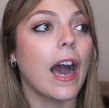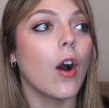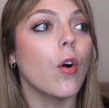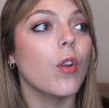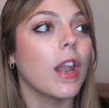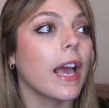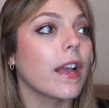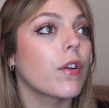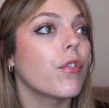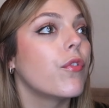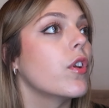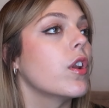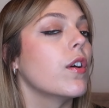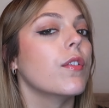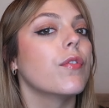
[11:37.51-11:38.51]
how like
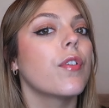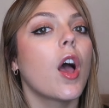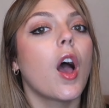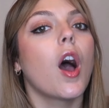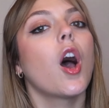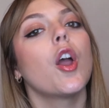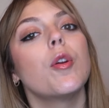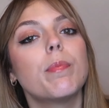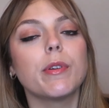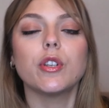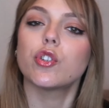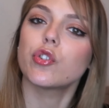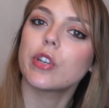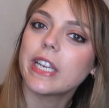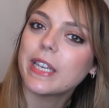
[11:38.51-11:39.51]
full of hope
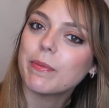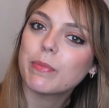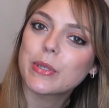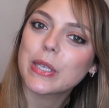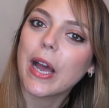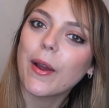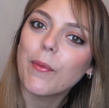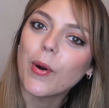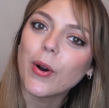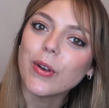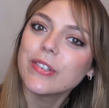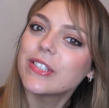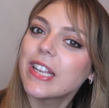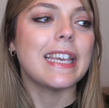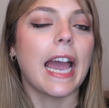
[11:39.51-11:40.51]
and dreams that I was.